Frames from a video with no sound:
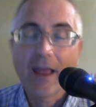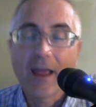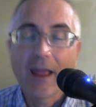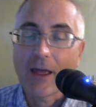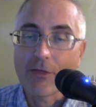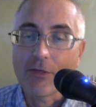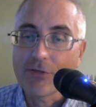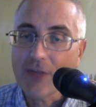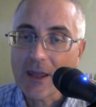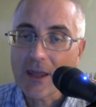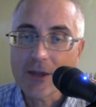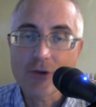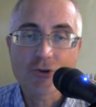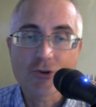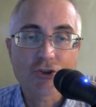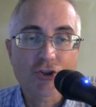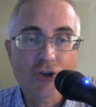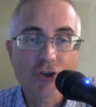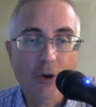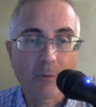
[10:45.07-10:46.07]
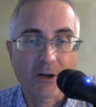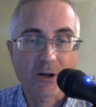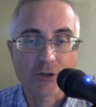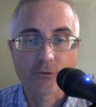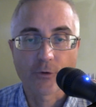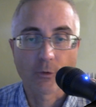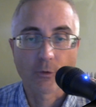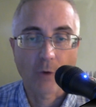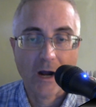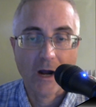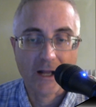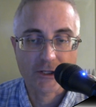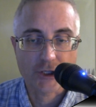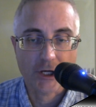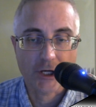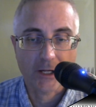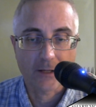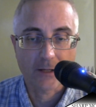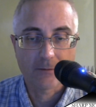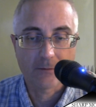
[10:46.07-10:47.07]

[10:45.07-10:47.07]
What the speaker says: And thank you so much for watching.